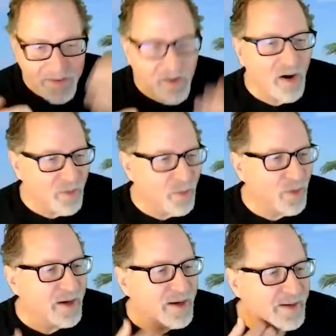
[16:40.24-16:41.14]
hard
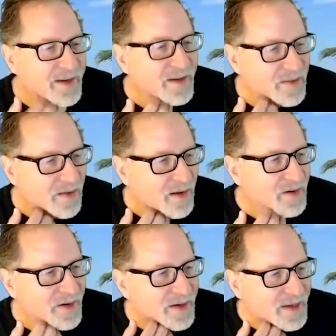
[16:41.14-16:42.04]
work and it takes
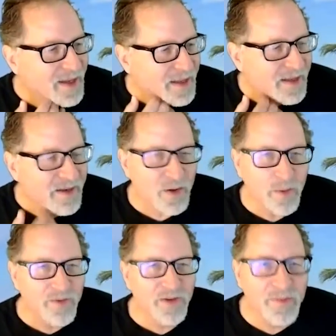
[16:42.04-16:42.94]
longer, and then no
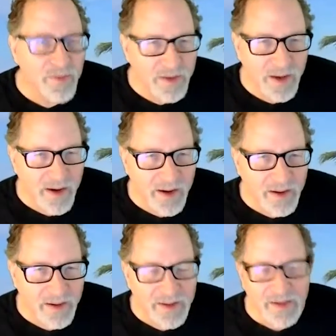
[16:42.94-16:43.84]
one seems to
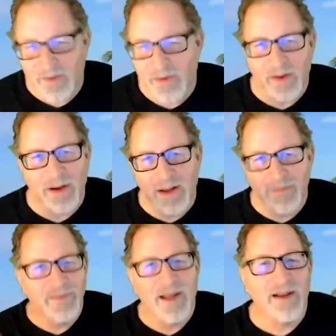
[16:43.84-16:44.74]
care. So
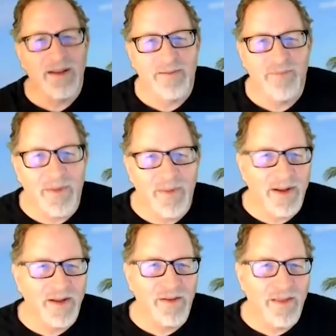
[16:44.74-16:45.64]
I'm not gonna, I'm not
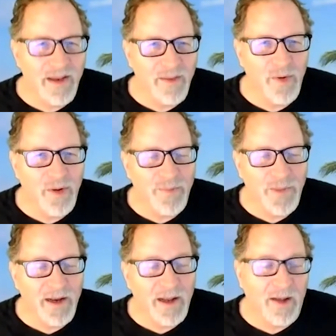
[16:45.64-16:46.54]
gonna do that anymore.
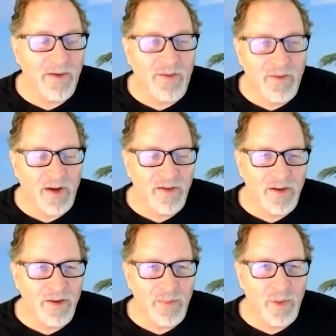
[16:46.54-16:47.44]
And I, I've talked
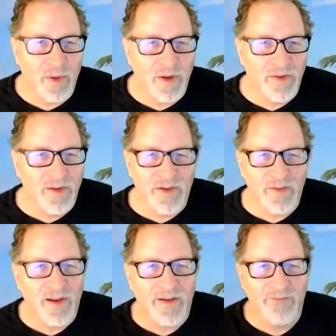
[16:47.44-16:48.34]
to employees that
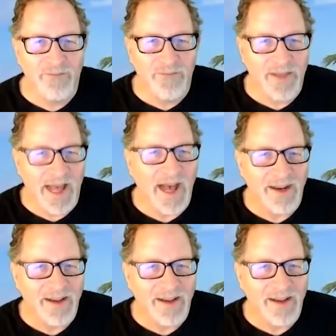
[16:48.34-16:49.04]
just like that,